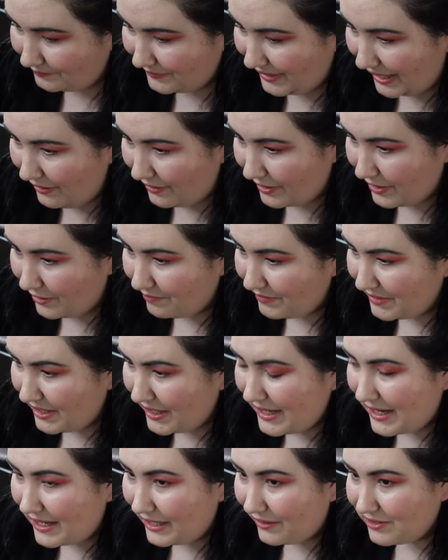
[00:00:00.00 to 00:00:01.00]
I don't know.
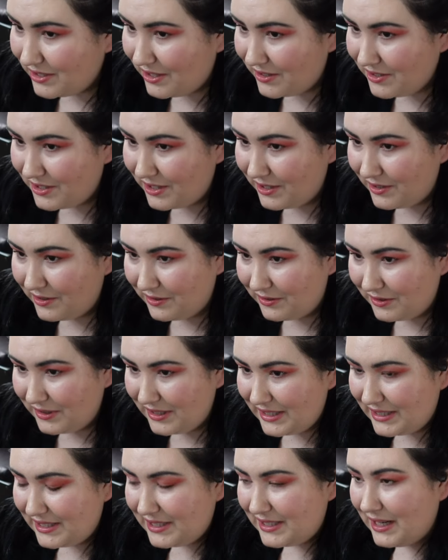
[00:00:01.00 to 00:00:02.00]
And I was also,
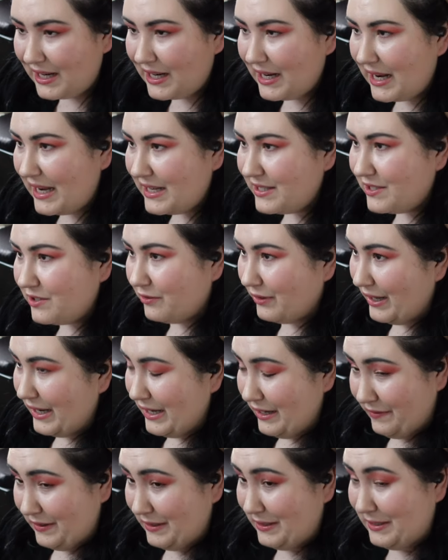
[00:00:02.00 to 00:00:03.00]
it's not as
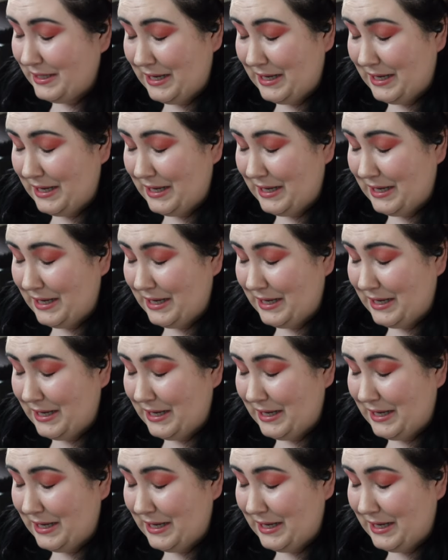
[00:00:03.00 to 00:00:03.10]
great of a